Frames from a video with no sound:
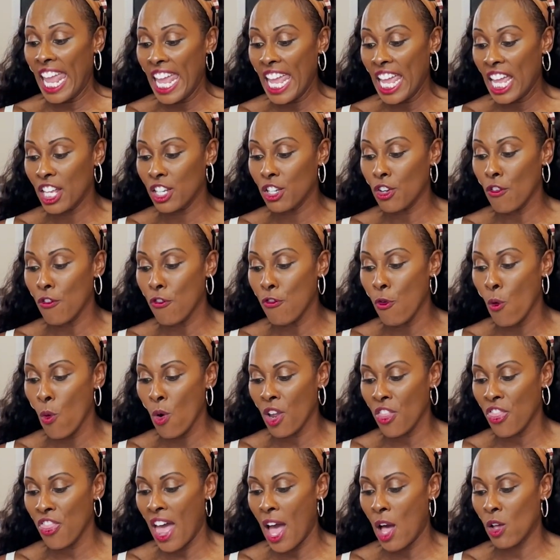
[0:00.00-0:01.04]
and
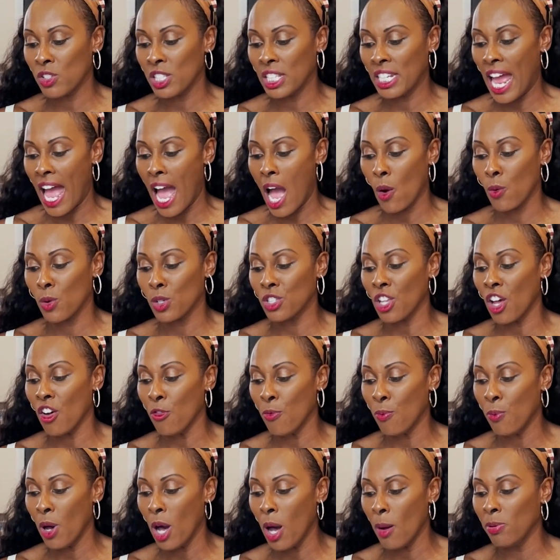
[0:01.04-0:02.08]
4,000 hours
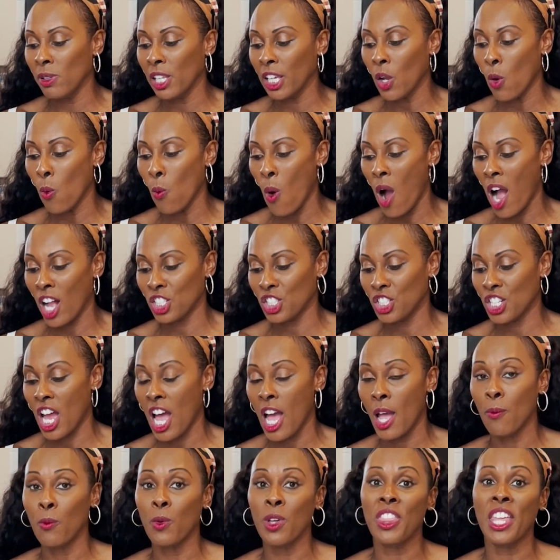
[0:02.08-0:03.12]
of public watch
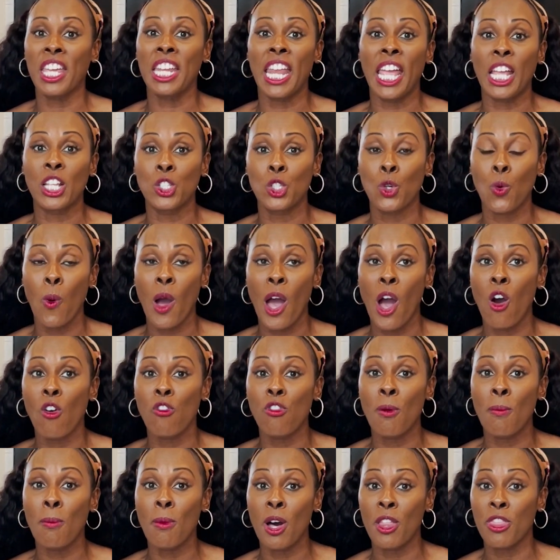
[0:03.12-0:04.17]
time within a
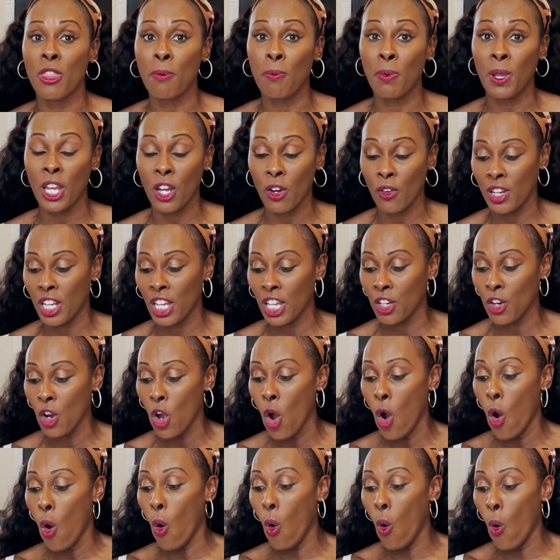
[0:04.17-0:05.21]
12 month period,
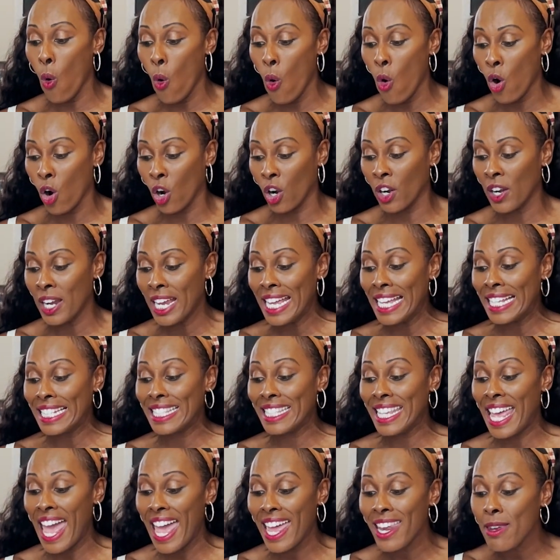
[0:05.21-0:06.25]
or
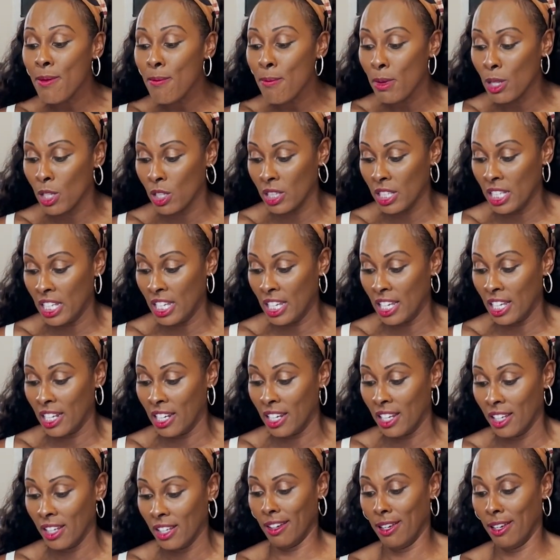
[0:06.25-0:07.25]
10 million